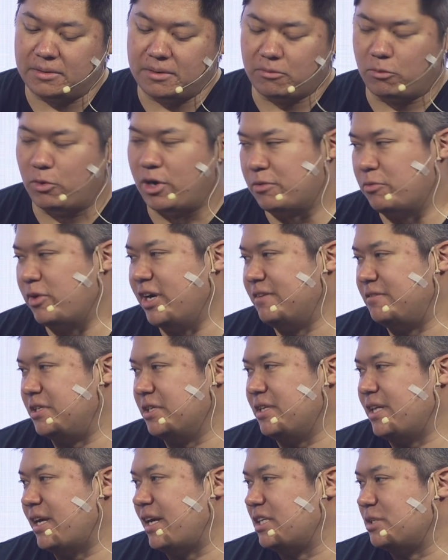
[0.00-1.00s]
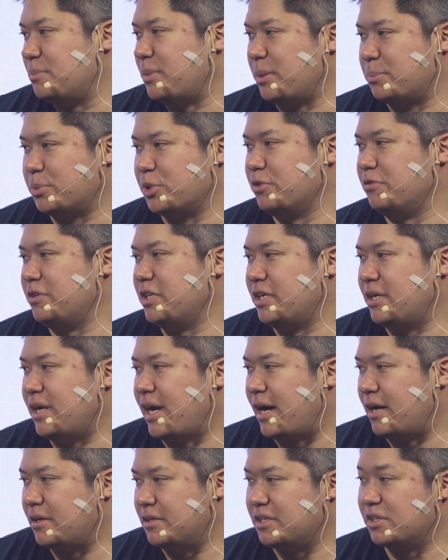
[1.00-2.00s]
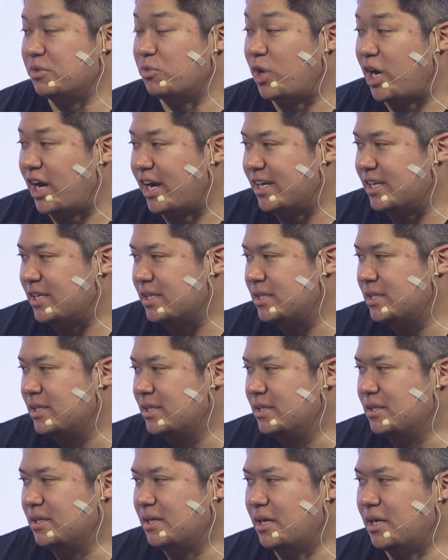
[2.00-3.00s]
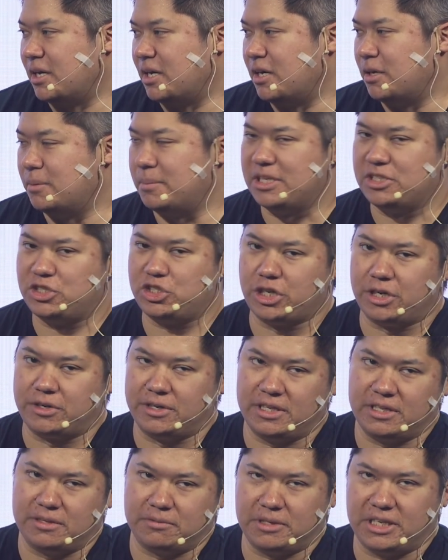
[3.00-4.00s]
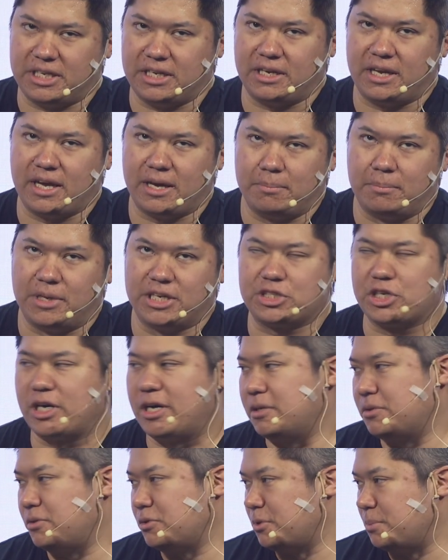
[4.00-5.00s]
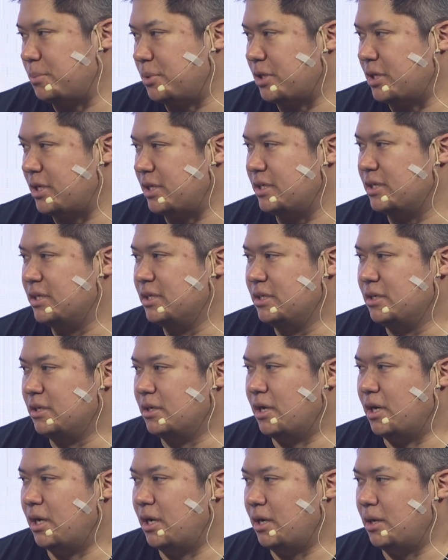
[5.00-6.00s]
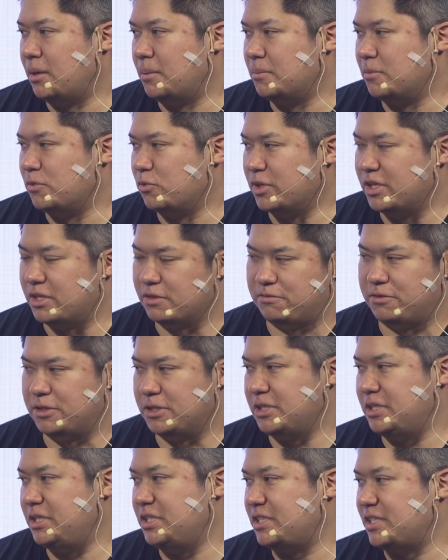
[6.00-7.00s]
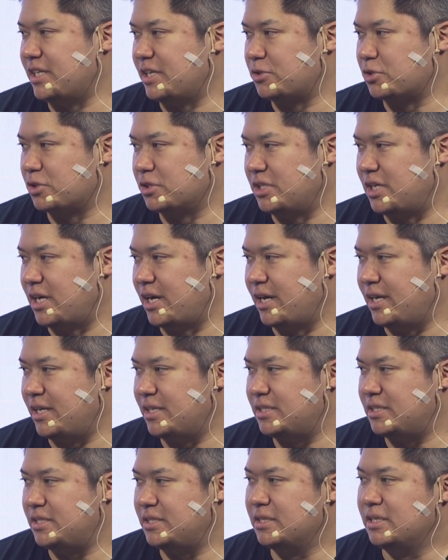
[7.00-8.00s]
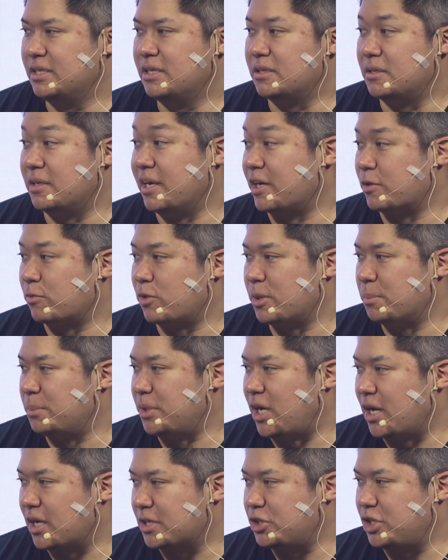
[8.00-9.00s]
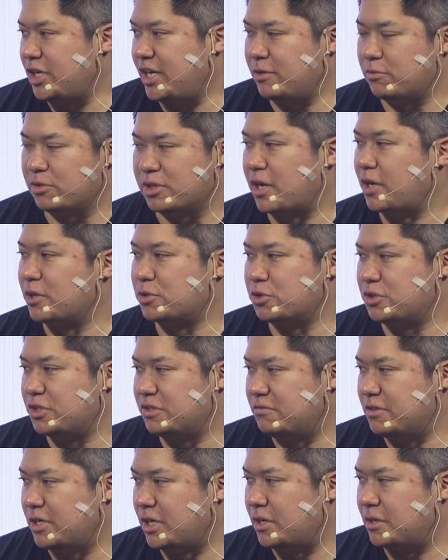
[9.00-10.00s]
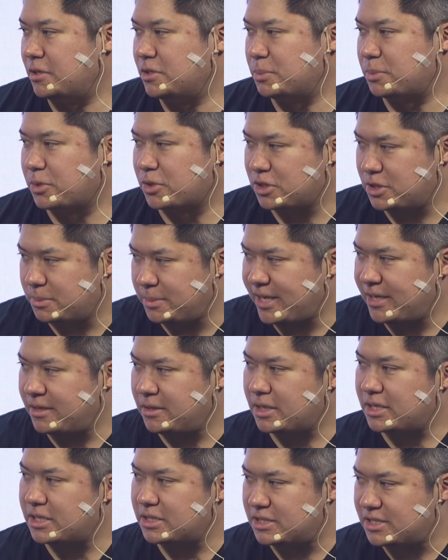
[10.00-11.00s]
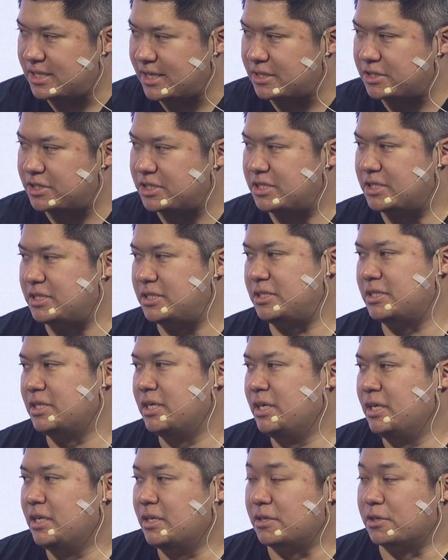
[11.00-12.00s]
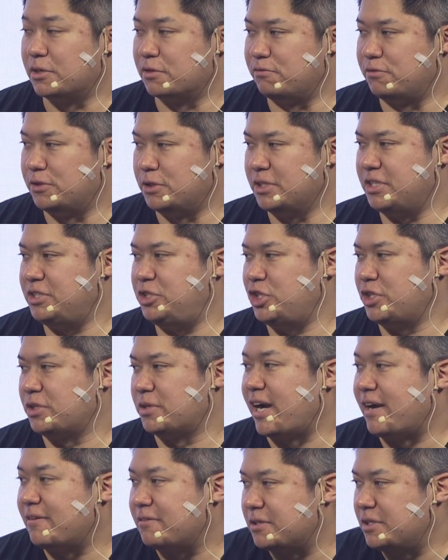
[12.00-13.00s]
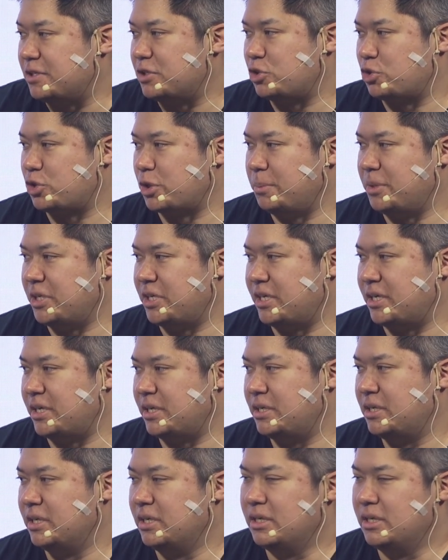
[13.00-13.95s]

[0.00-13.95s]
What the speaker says: one way of doing that is by proving it out in the wild and showing that we can get much higher throughput with a fully decentralized layer one blockchain with hundreds of nodes participating in consensus that are fully geographically distributed,